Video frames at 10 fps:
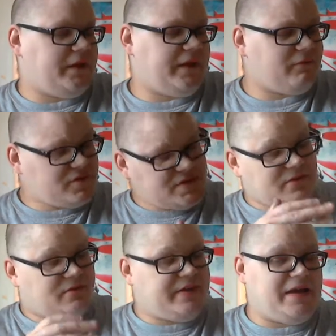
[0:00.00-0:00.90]
every
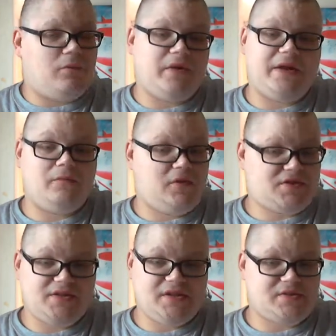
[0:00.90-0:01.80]
single day when I
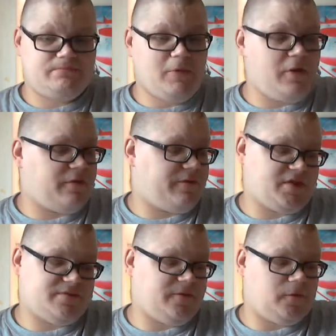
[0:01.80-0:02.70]
watch both of
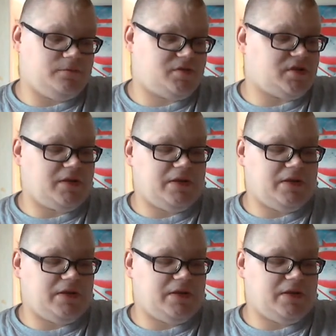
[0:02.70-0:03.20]
these films,